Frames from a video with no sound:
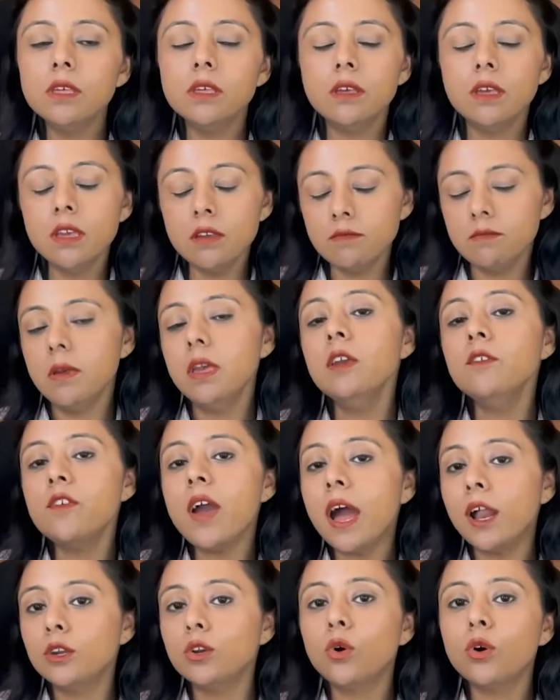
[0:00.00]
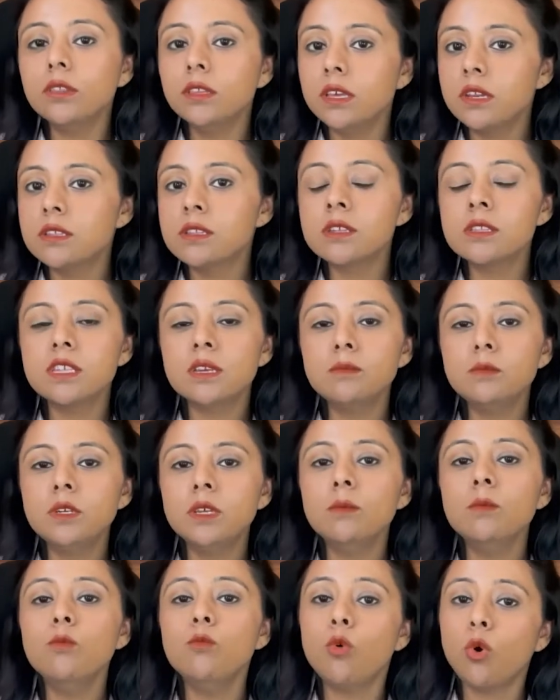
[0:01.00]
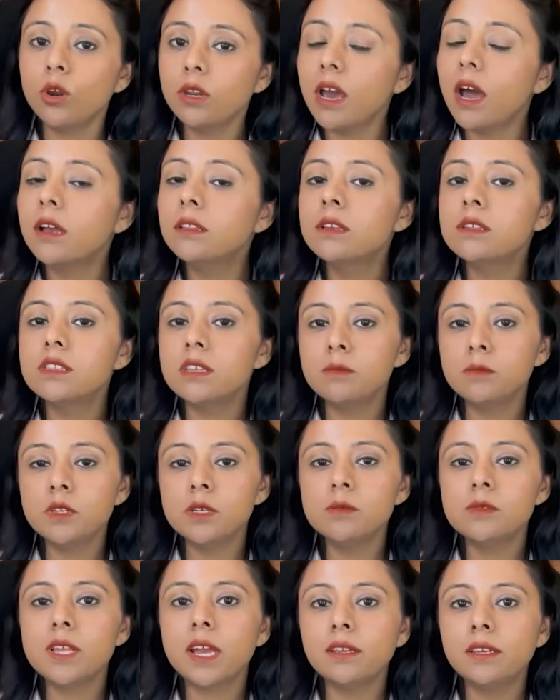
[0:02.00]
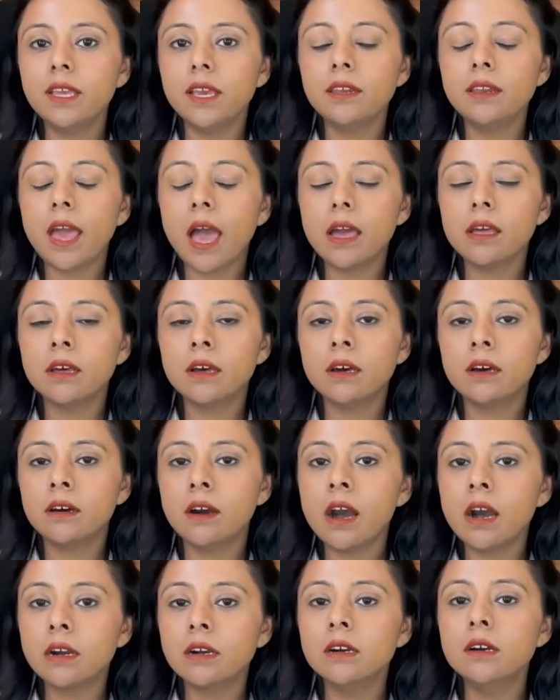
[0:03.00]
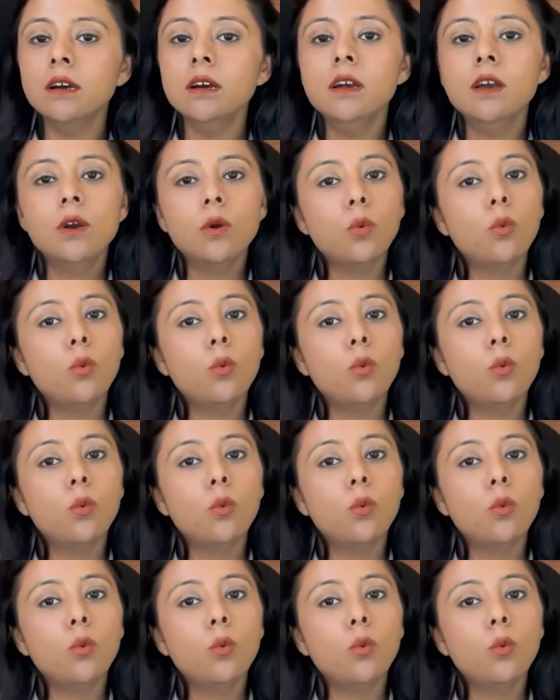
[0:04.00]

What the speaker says: If at all there is a symptom, what are the symptoms that can occur?